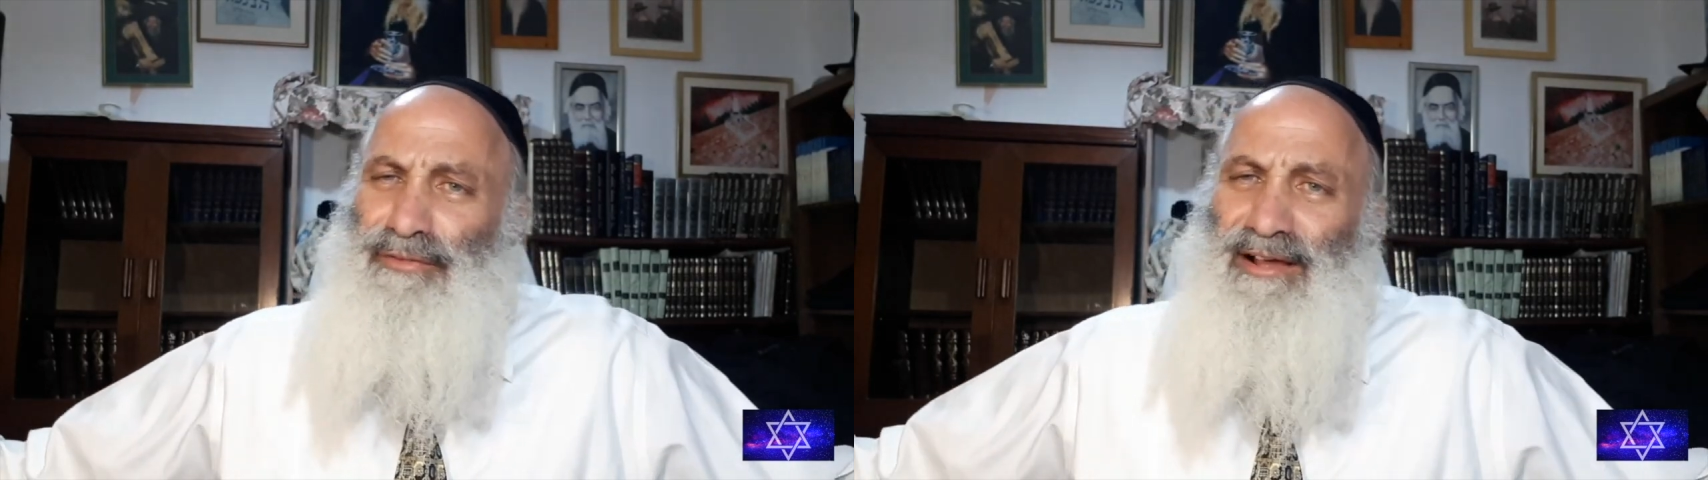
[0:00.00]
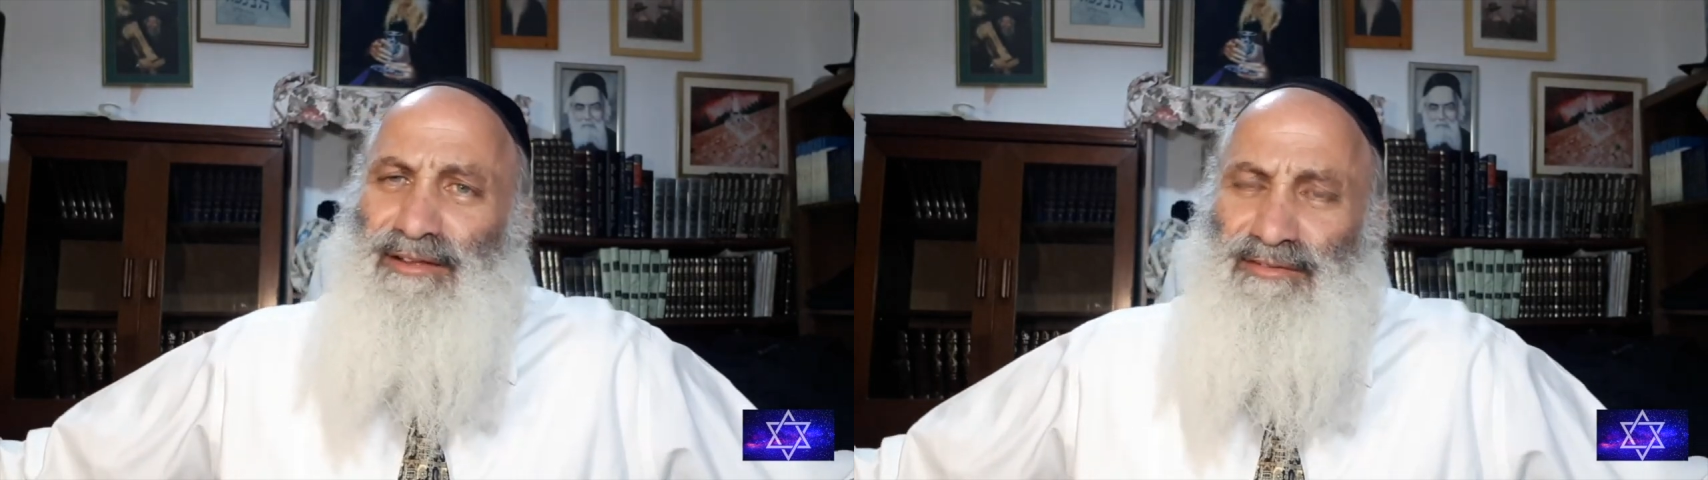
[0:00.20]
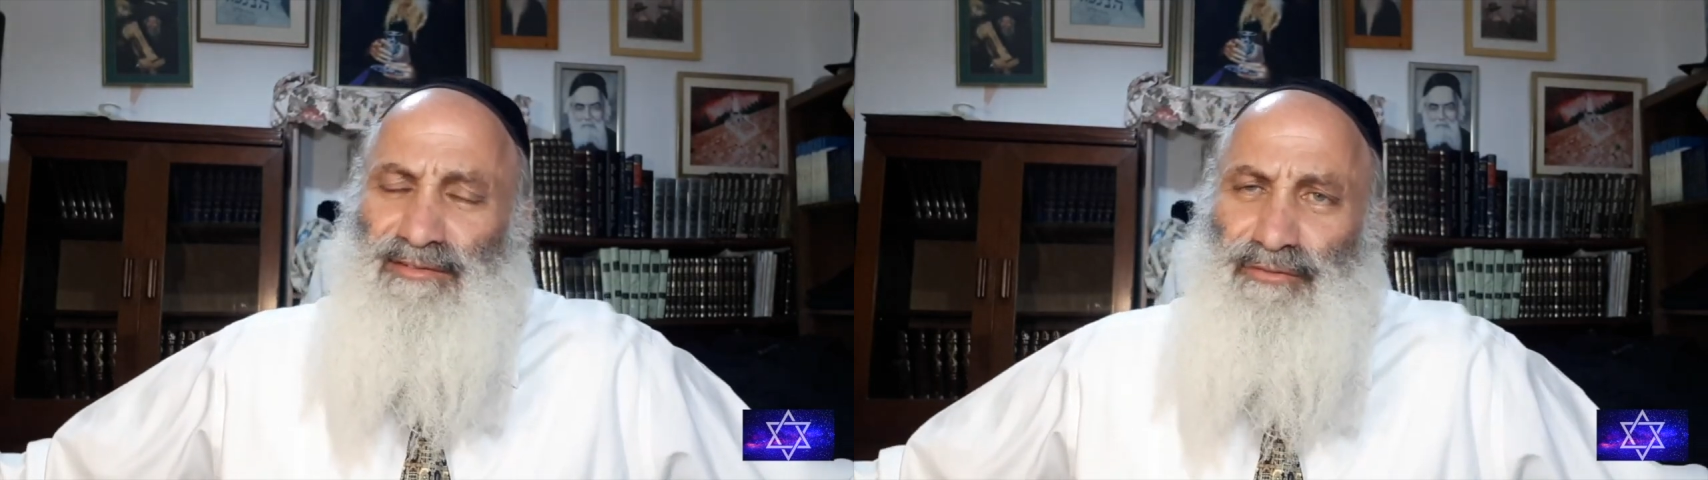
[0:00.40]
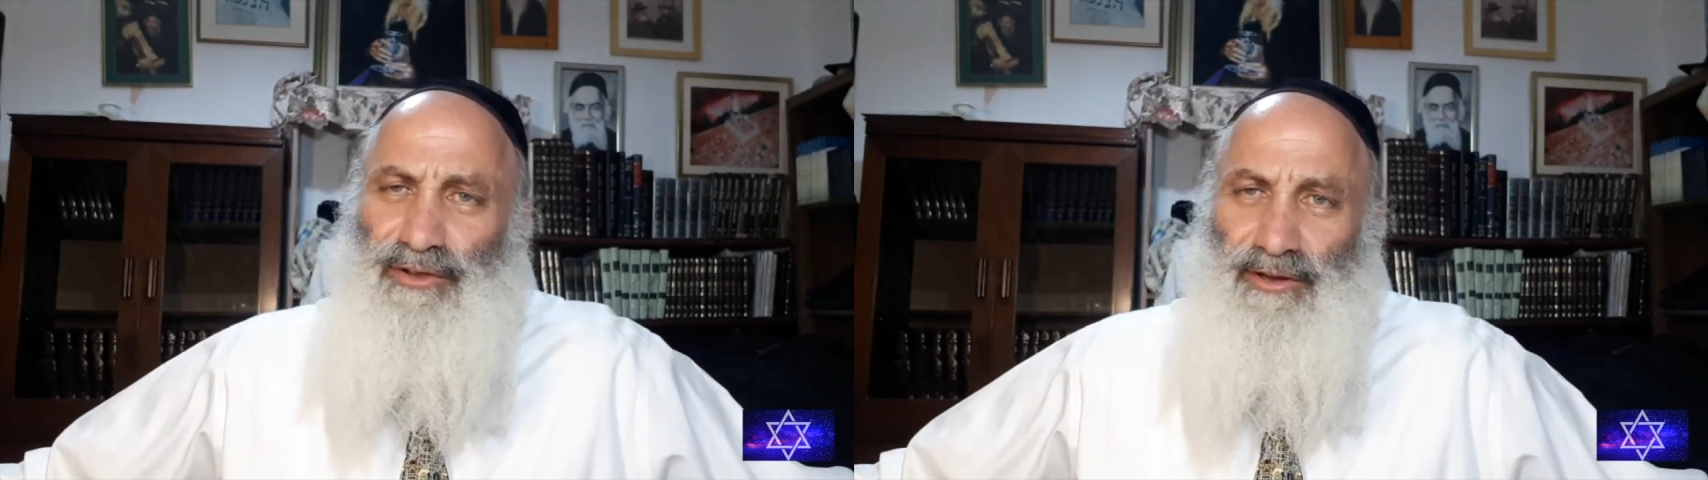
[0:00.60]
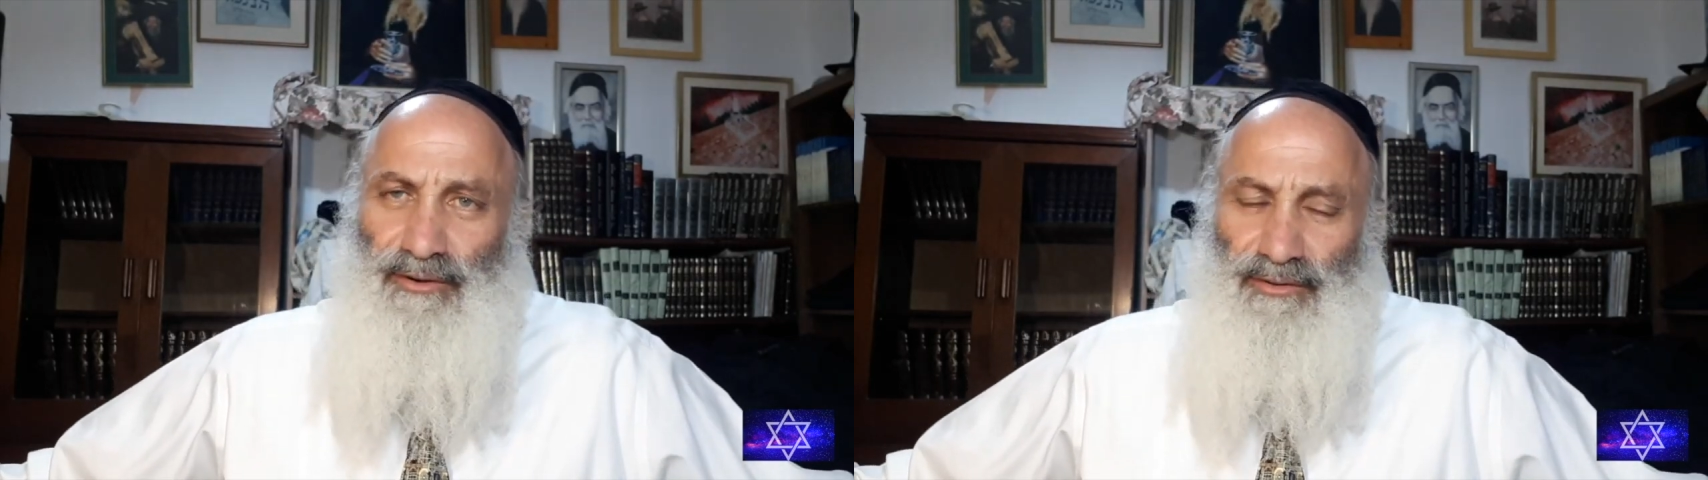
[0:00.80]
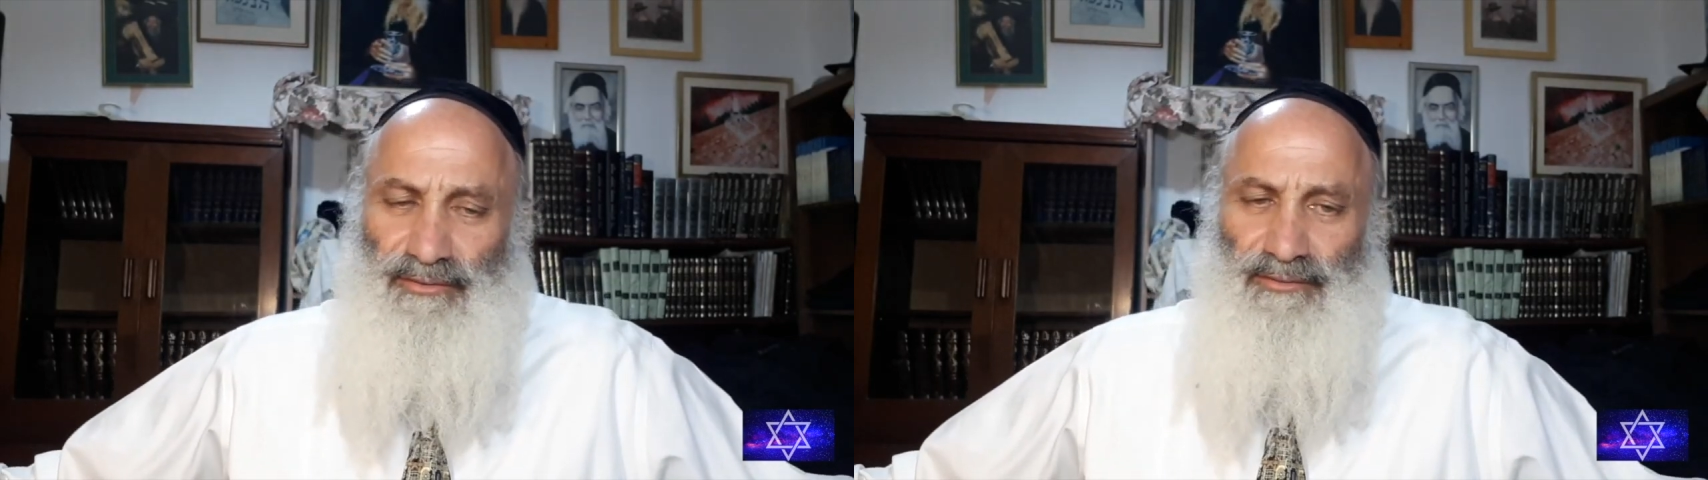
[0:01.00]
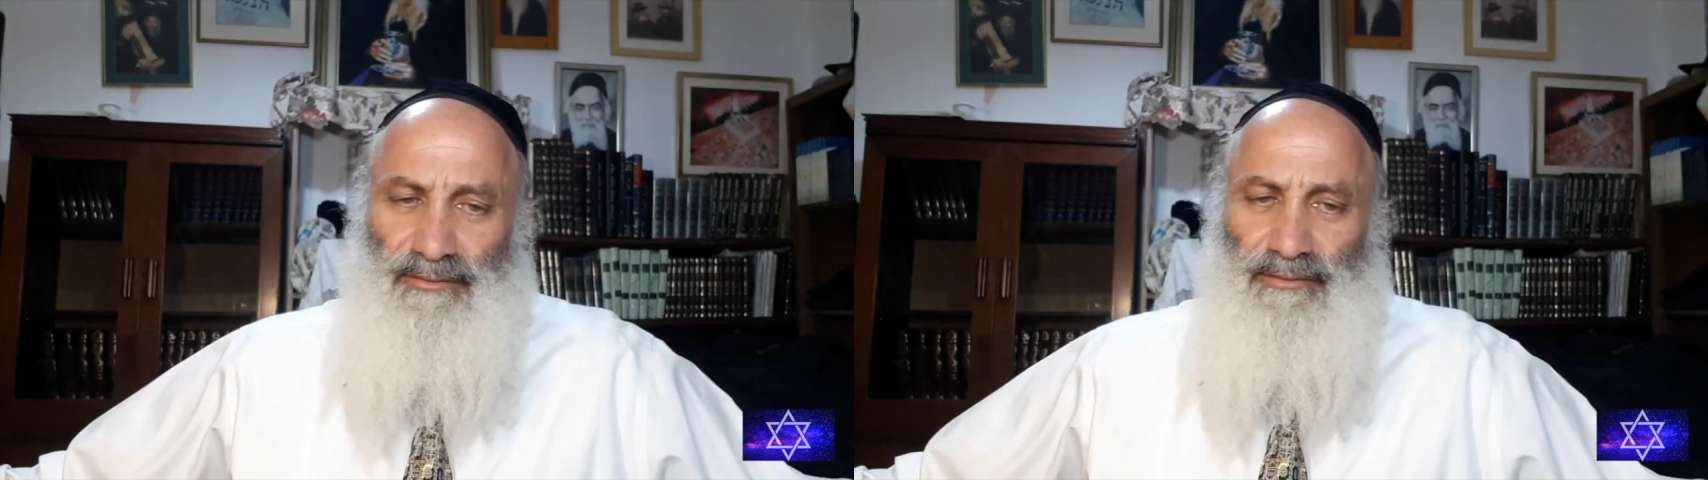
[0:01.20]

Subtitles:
thousands of years.